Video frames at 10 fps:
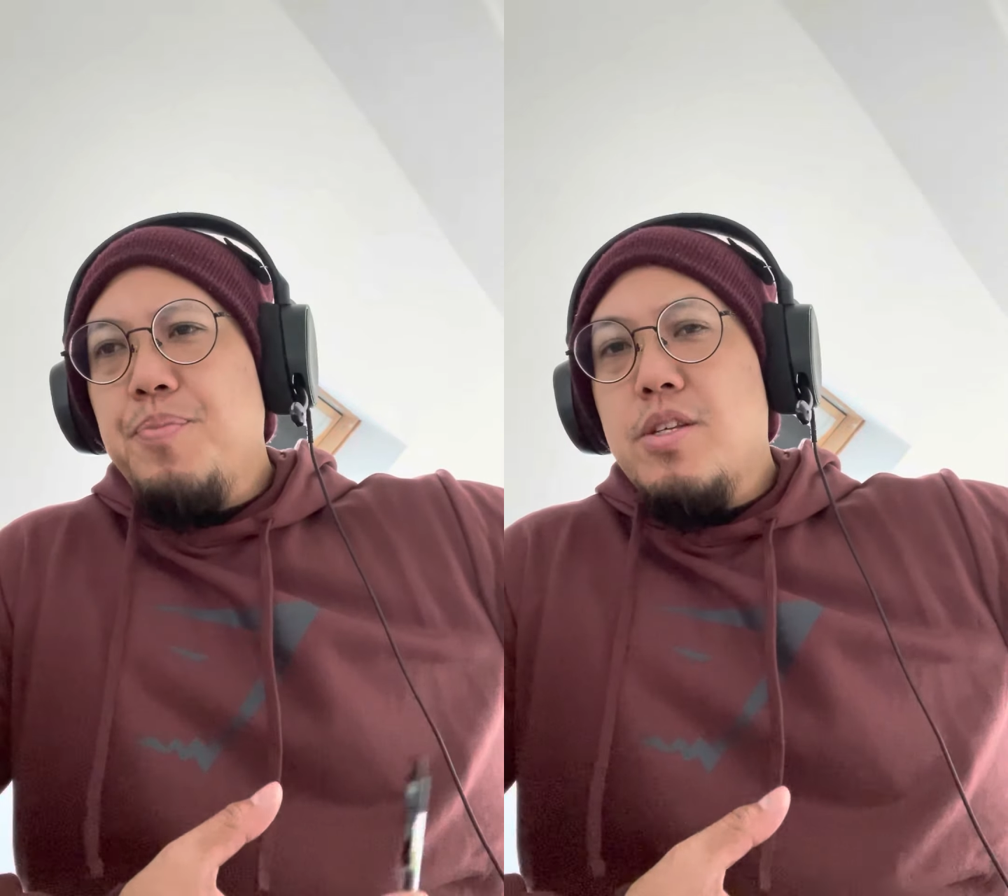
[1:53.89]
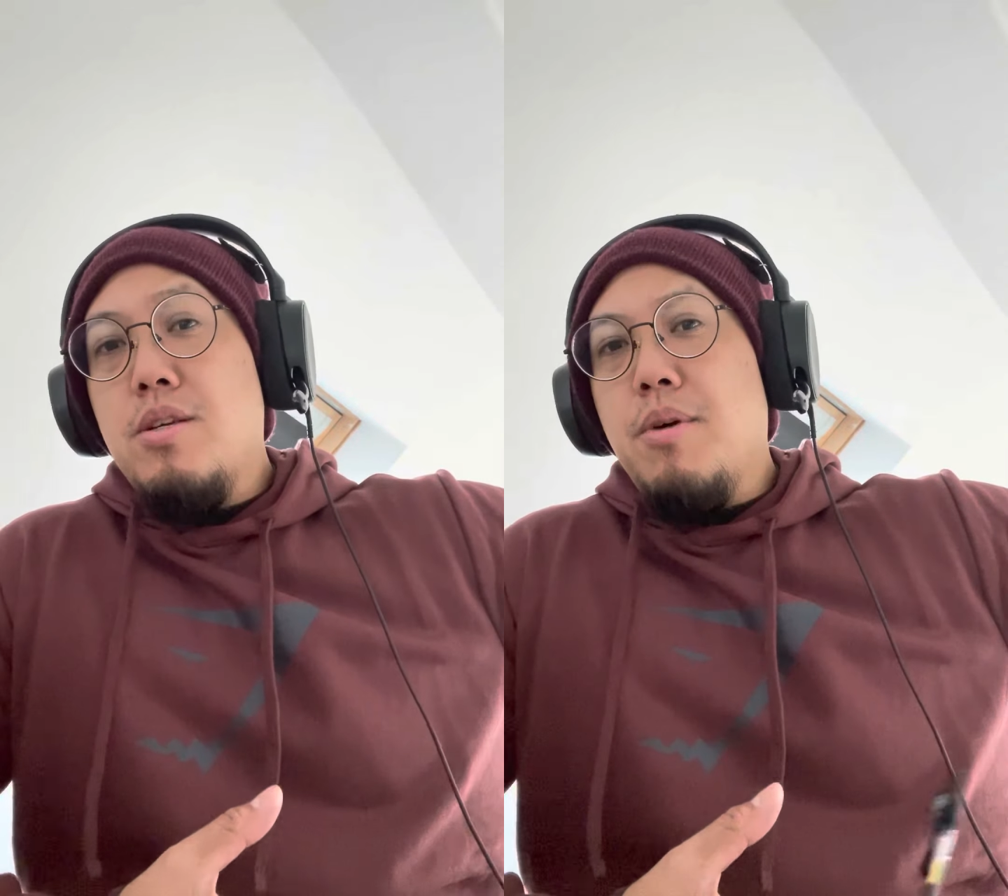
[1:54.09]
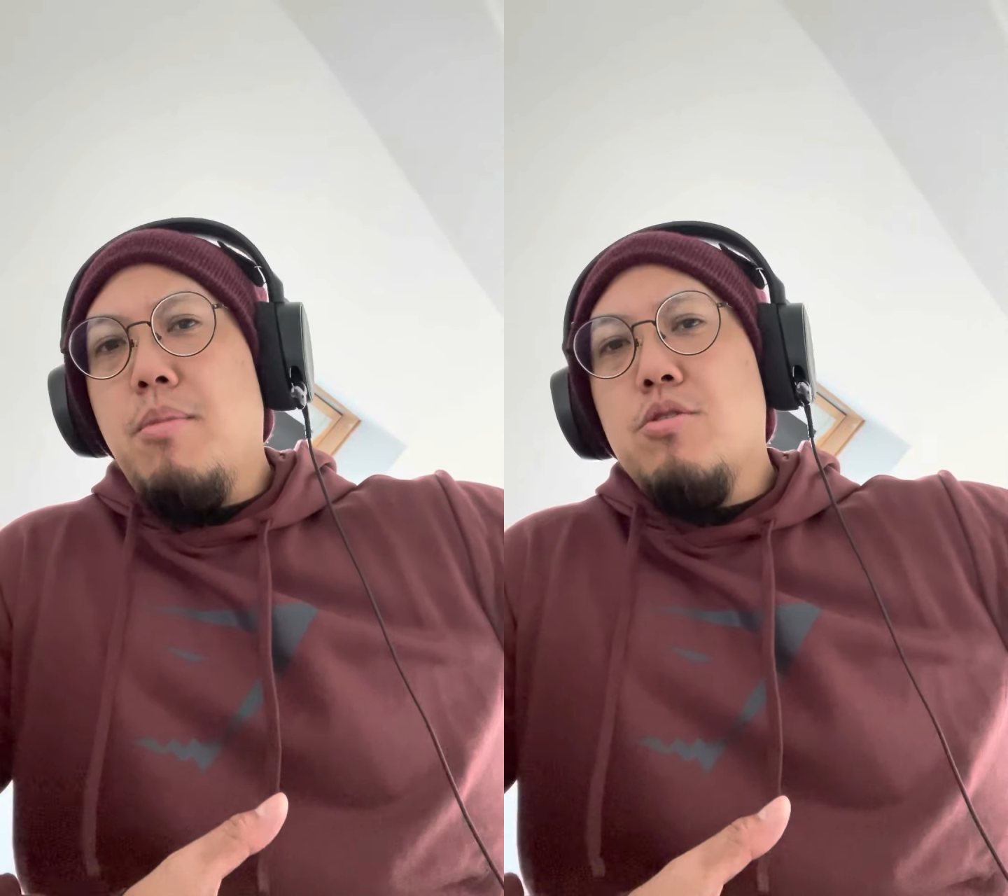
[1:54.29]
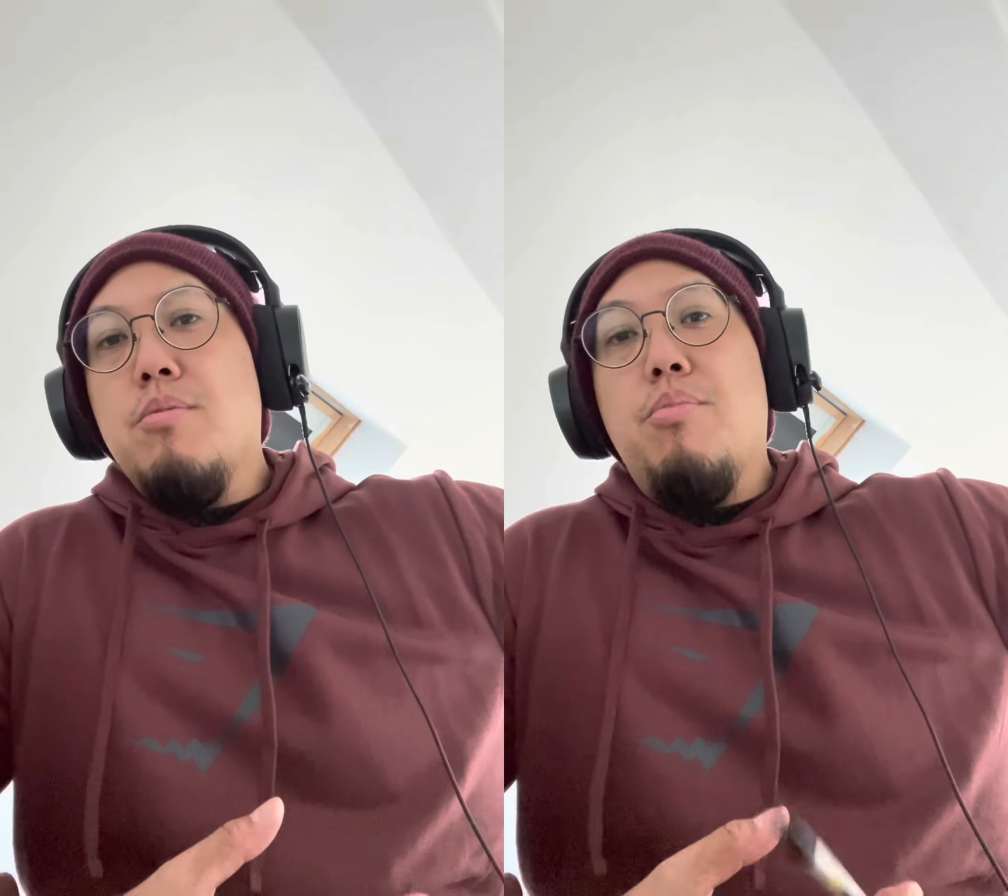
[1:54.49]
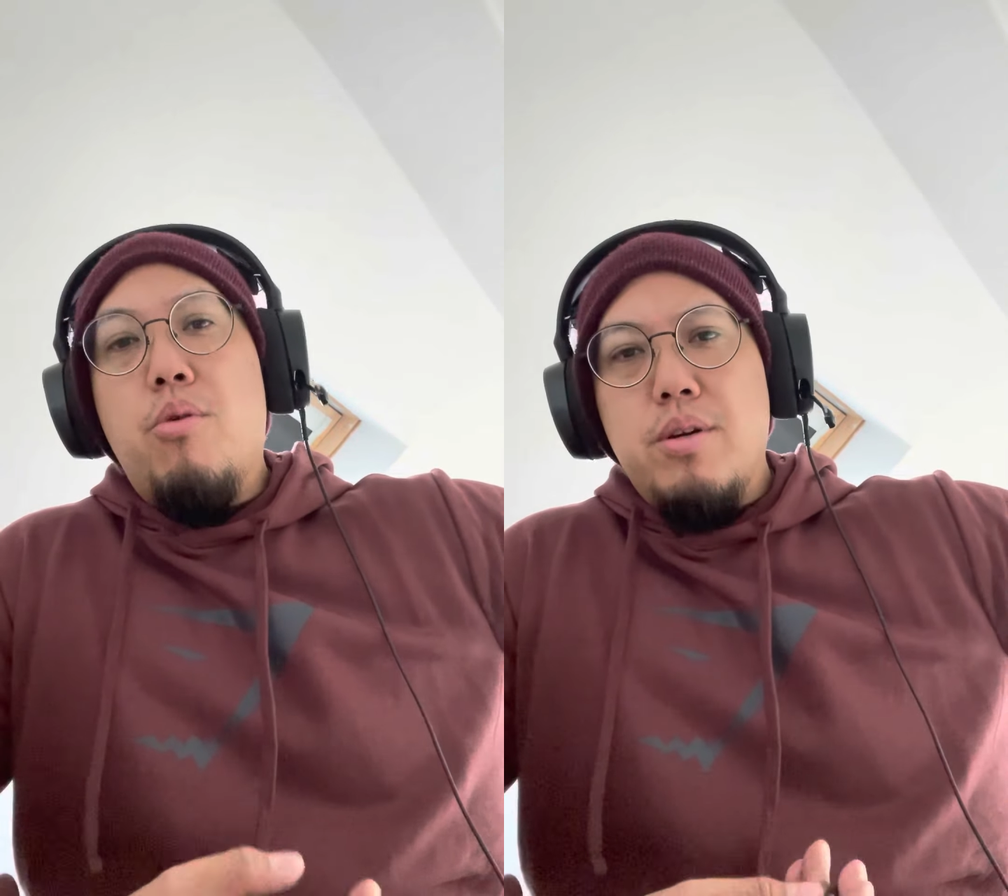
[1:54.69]
some of the most
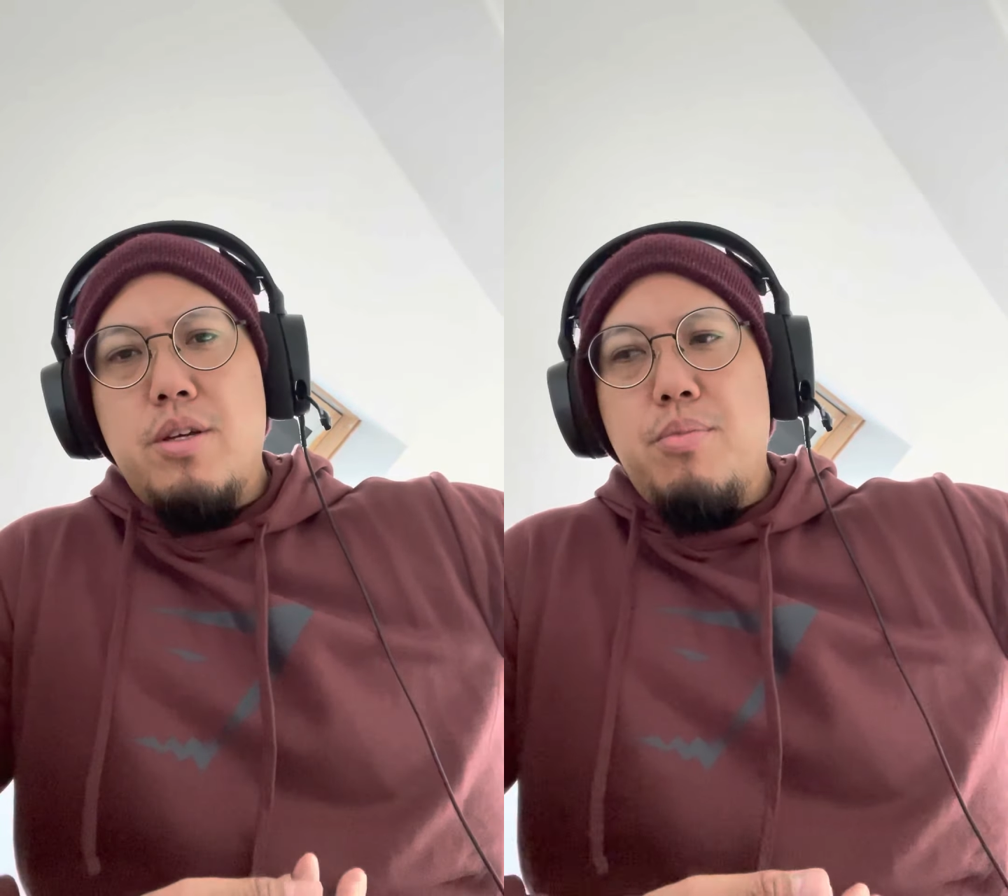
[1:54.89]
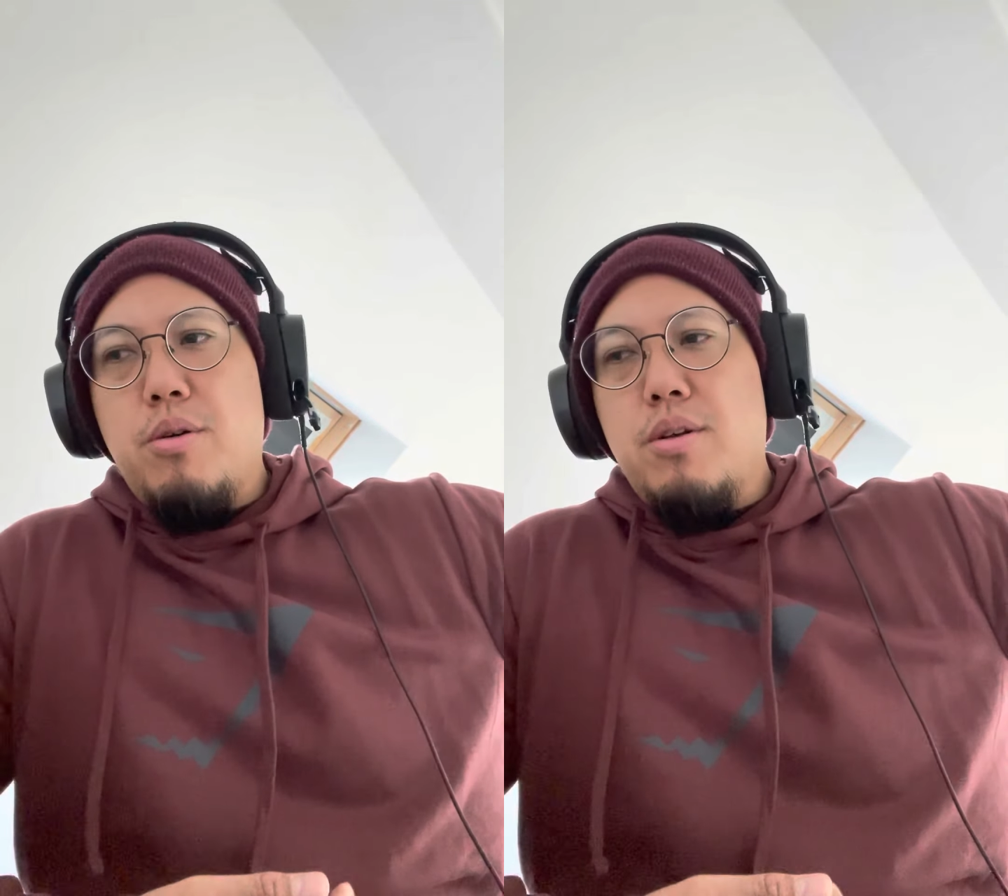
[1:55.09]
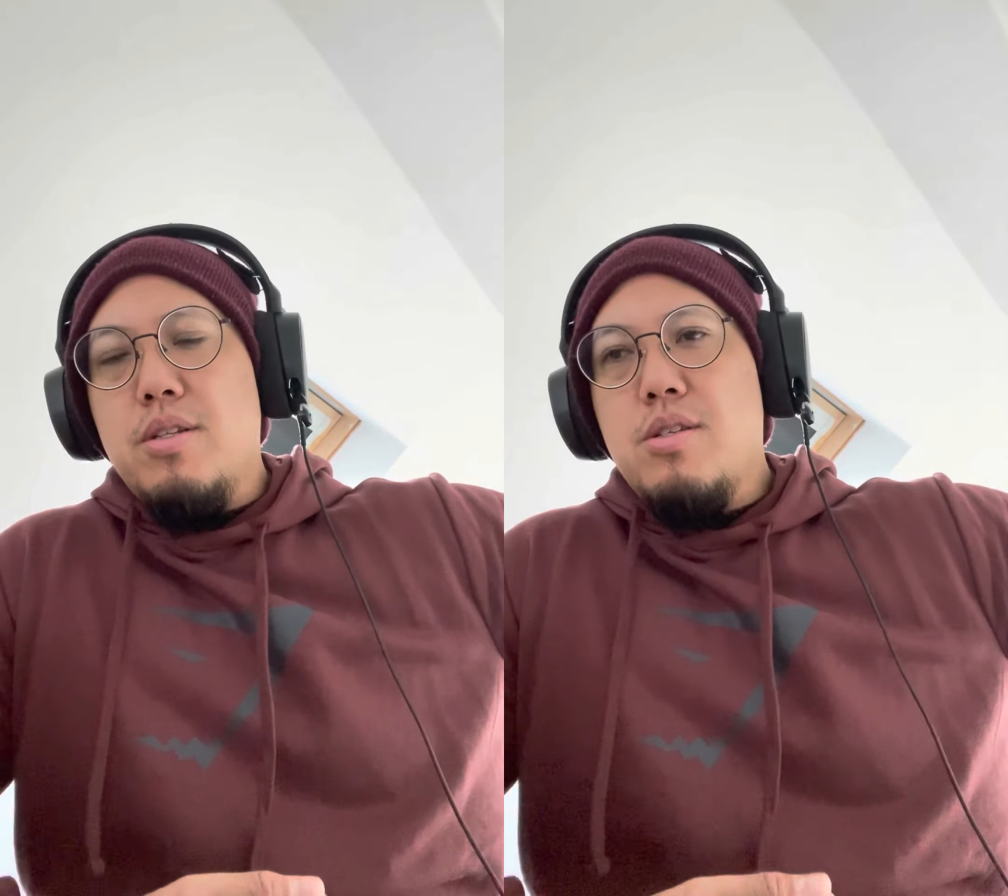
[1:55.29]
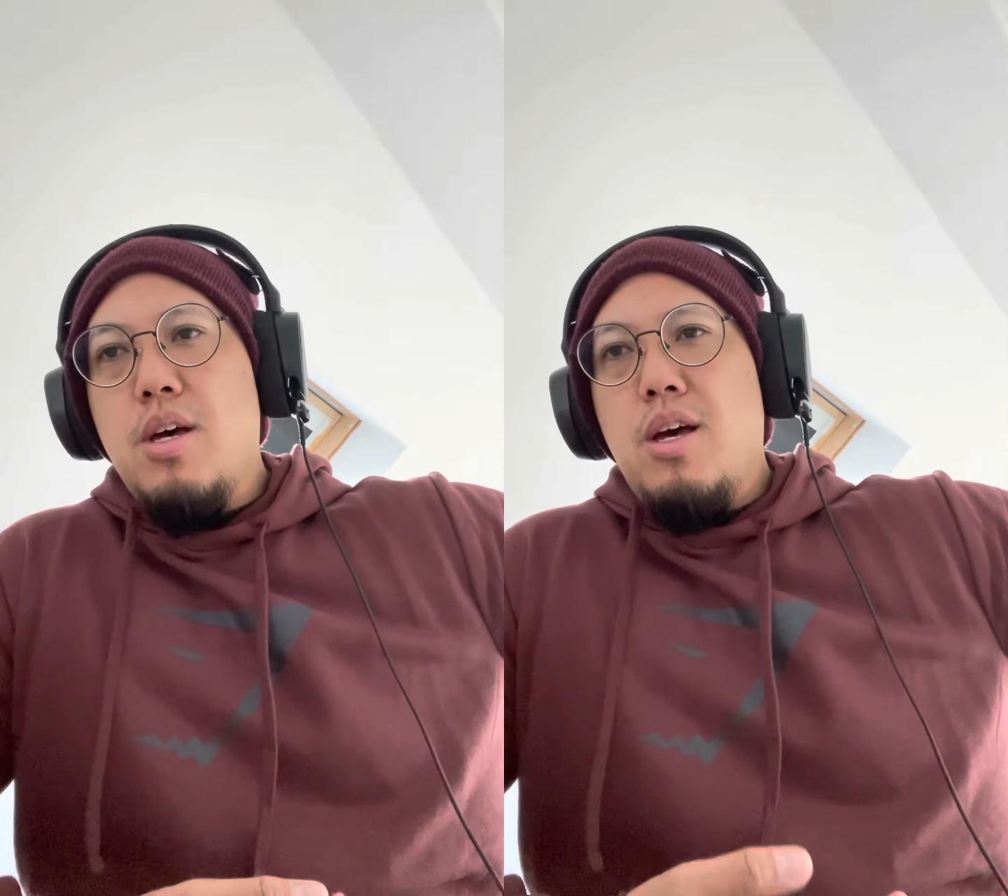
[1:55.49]
important components